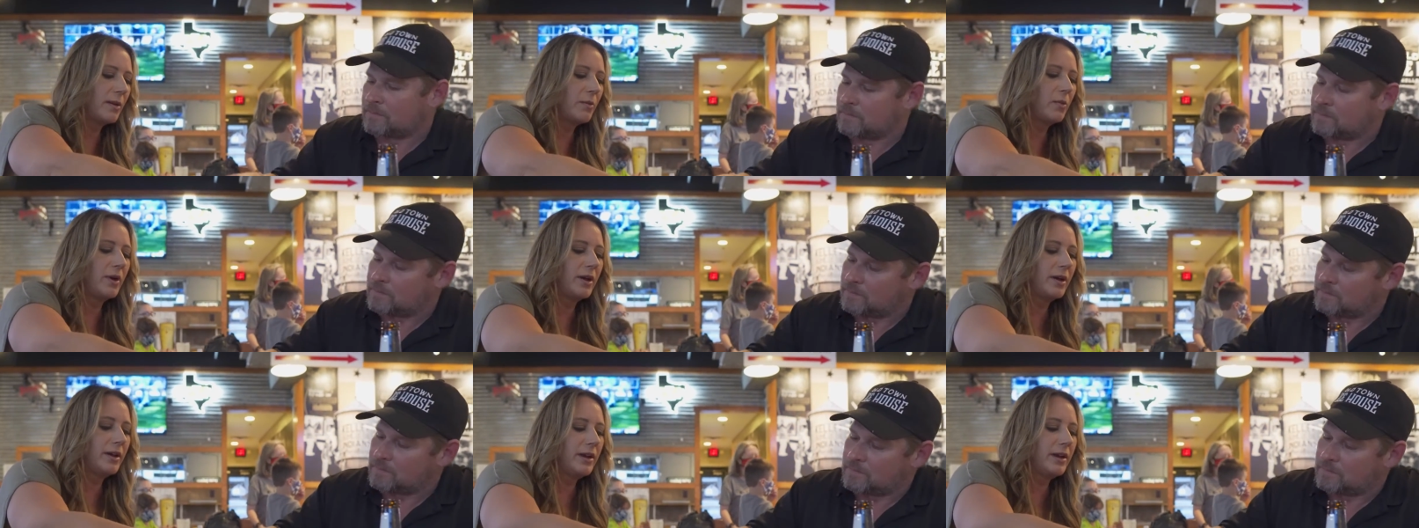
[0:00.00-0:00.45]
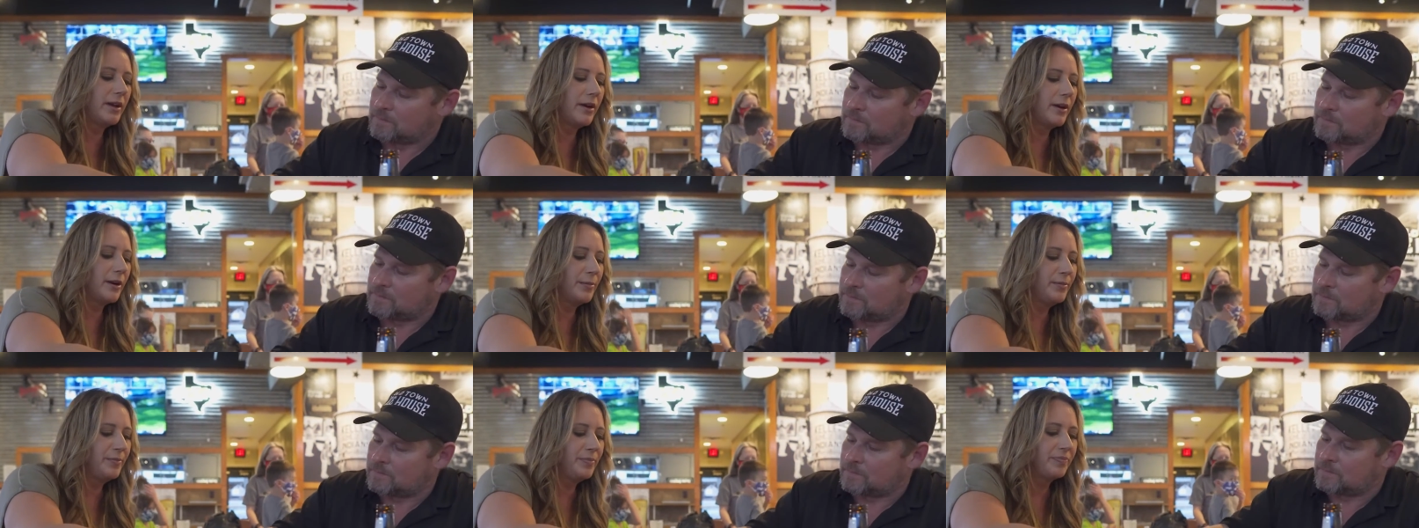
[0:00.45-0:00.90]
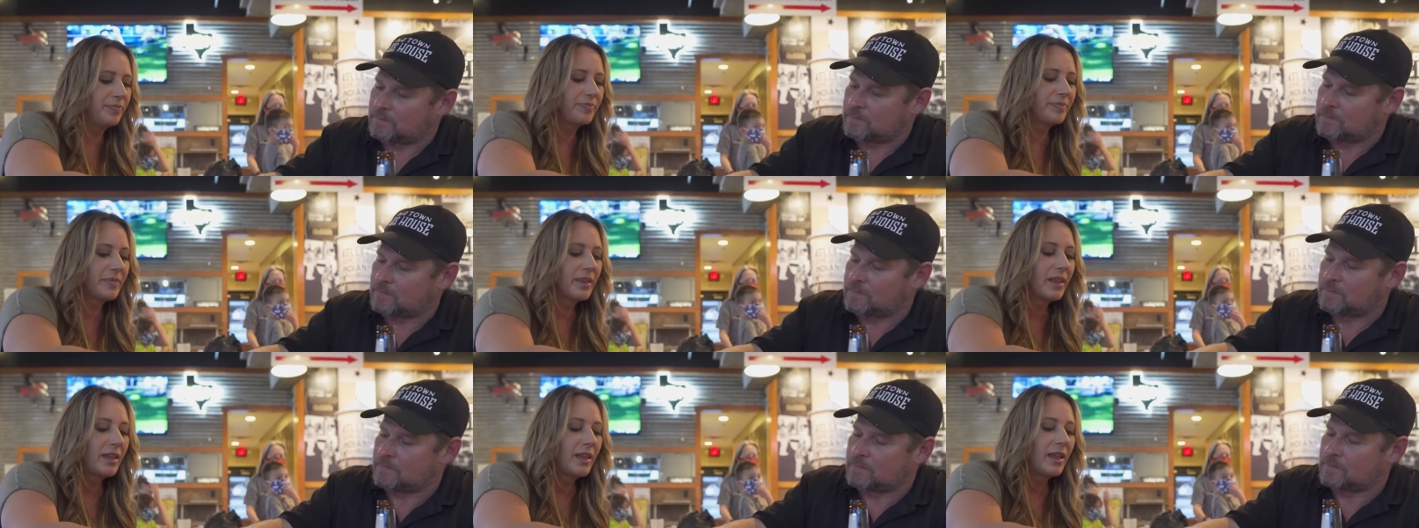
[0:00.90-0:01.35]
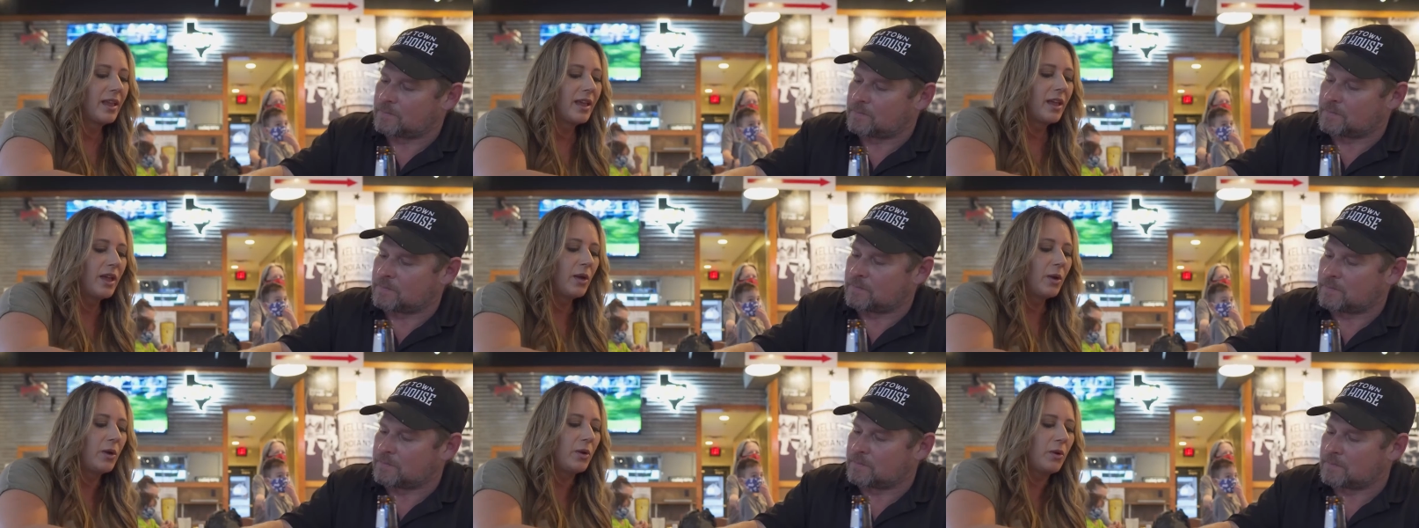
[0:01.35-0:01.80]
Speaker 1: one here.
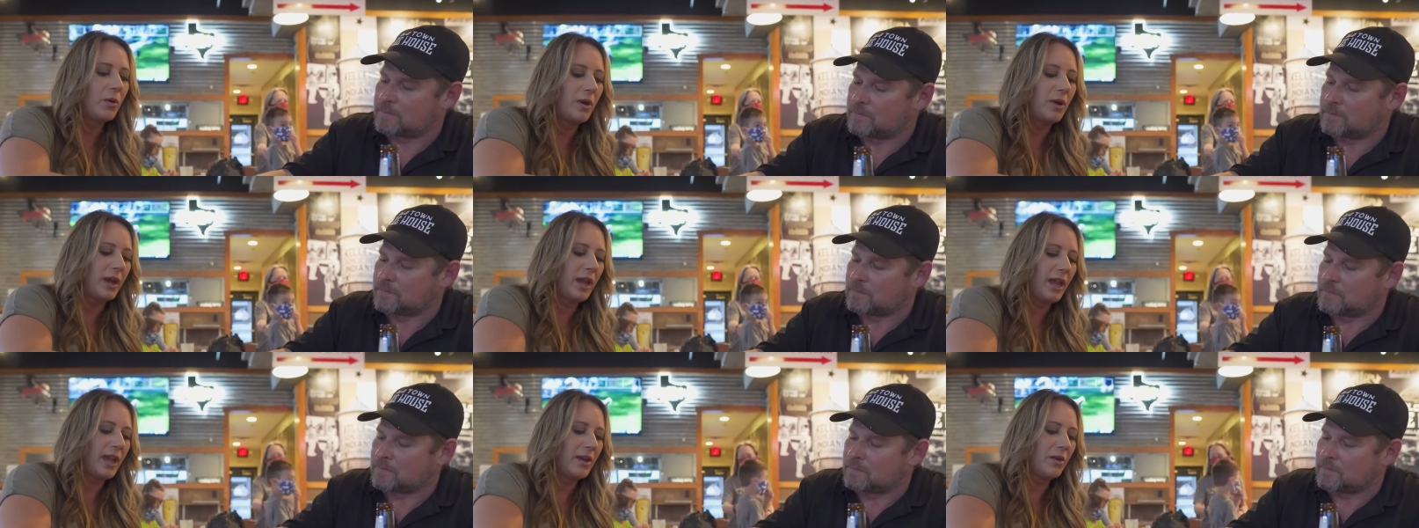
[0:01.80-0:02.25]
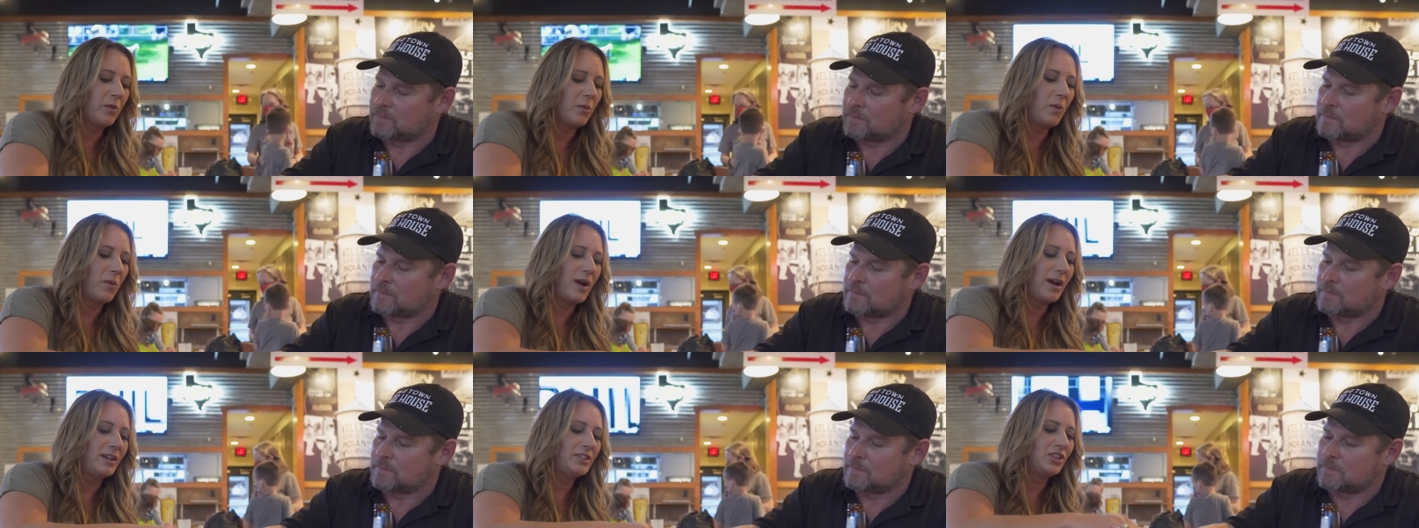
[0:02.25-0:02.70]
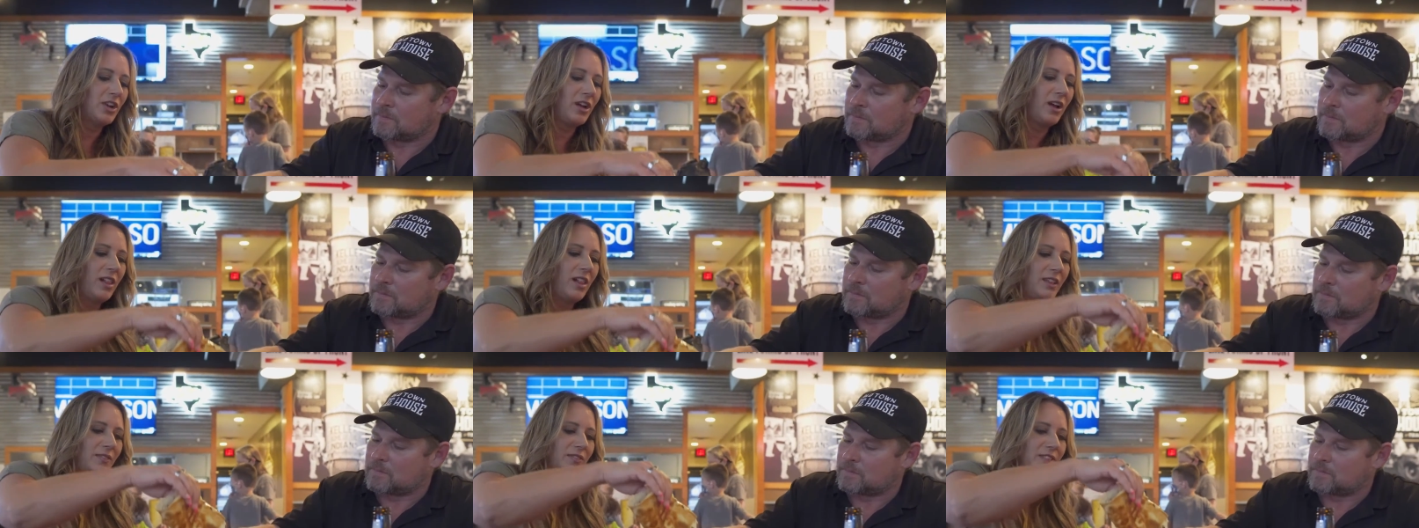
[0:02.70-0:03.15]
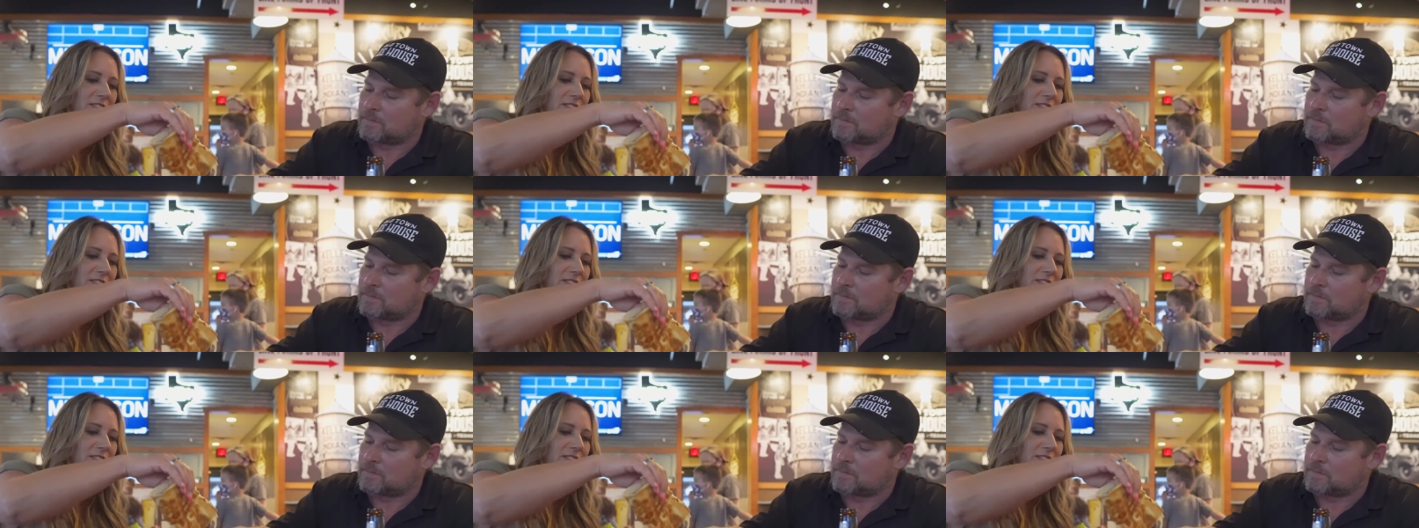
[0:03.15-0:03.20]
And watch all of